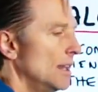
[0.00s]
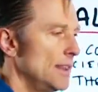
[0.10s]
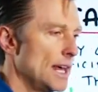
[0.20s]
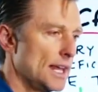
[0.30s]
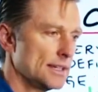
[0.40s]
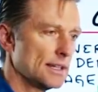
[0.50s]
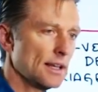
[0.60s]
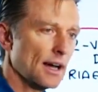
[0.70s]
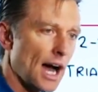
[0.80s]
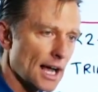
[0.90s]
that
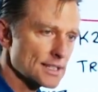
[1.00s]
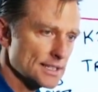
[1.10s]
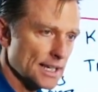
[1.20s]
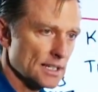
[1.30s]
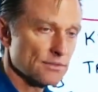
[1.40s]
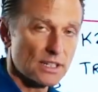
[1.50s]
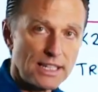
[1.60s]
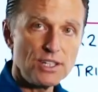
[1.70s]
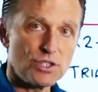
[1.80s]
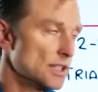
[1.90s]
oxidative
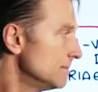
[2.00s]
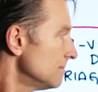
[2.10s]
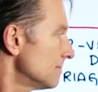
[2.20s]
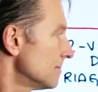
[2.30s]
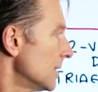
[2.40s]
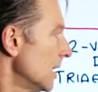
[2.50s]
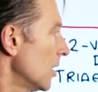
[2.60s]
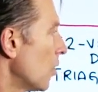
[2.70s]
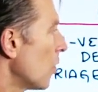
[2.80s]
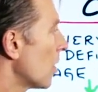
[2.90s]
lesion,
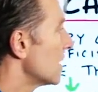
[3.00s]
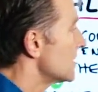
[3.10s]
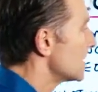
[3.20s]
or